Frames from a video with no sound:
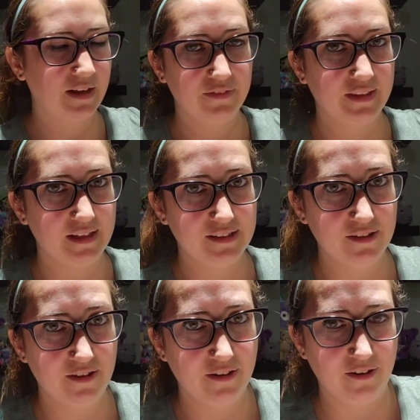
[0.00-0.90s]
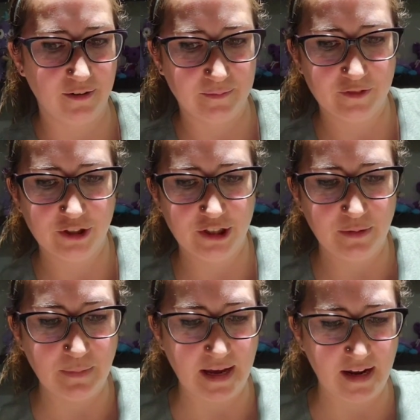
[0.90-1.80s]
That's not all.
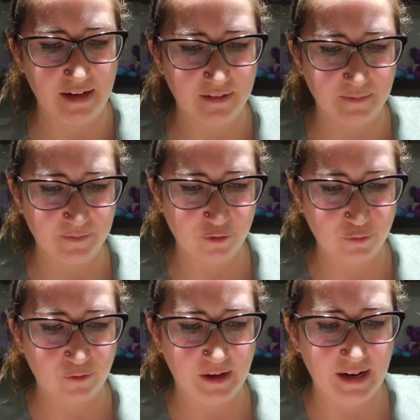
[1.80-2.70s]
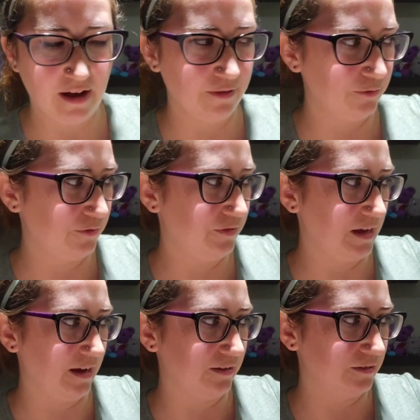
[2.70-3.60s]
She made 3 other
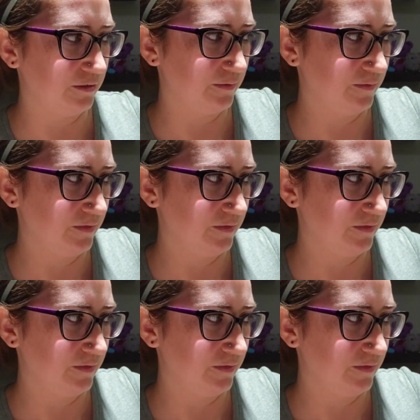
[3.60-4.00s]
things.